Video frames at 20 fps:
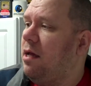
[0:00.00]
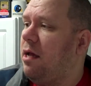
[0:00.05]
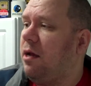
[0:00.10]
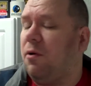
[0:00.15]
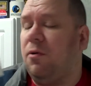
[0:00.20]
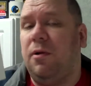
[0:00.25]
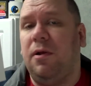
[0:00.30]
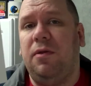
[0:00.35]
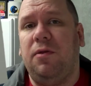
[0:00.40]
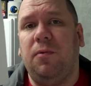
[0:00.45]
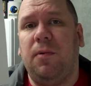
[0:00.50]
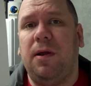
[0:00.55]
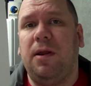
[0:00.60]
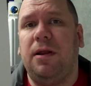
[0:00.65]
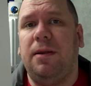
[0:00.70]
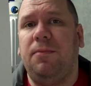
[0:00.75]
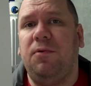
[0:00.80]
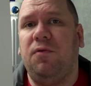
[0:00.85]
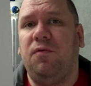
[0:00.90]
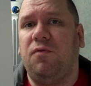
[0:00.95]
I created the
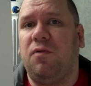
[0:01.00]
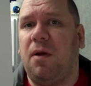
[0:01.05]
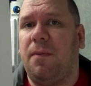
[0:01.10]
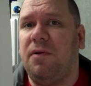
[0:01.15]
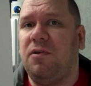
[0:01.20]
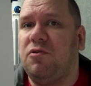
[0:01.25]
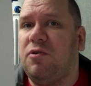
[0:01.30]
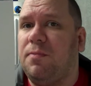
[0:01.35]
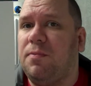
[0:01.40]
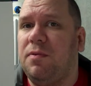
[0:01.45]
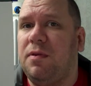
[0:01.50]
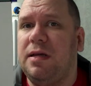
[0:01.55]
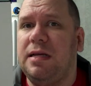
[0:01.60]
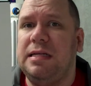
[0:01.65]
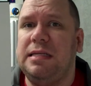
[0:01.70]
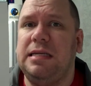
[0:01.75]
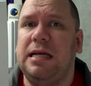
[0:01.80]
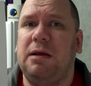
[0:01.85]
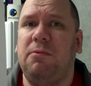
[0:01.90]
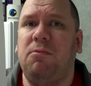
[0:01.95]
Randall M Rueff comic strip with
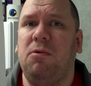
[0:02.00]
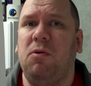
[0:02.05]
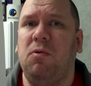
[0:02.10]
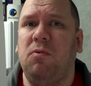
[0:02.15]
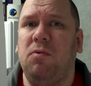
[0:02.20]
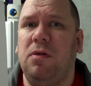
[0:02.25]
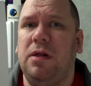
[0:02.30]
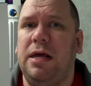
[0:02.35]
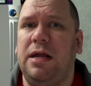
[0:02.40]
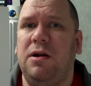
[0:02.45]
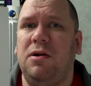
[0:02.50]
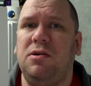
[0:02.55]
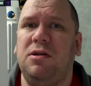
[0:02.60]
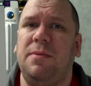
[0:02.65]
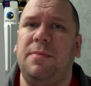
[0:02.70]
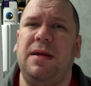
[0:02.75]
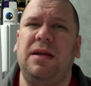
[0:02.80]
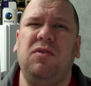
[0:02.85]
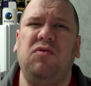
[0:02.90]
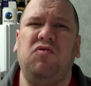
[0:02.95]
this. I wrote letters,
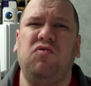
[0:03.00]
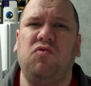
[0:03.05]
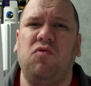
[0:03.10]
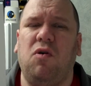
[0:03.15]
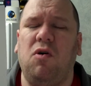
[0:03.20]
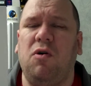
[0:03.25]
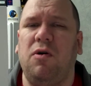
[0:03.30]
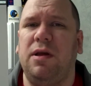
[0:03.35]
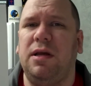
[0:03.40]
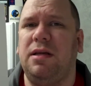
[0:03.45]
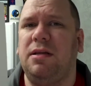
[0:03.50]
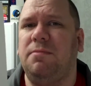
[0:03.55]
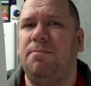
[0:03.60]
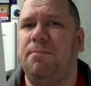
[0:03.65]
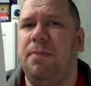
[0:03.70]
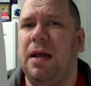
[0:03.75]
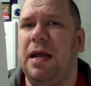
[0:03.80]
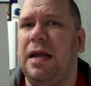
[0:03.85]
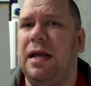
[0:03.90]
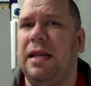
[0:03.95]
I made drawings,
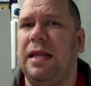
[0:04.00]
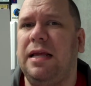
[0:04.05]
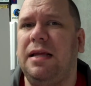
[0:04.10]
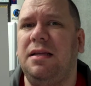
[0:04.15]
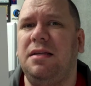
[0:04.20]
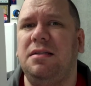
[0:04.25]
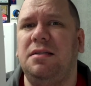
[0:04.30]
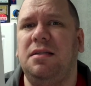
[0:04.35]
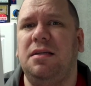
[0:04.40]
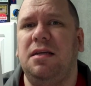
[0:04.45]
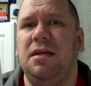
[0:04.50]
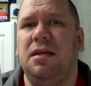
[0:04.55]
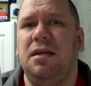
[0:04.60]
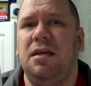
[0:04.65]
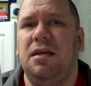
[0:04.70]
paintings.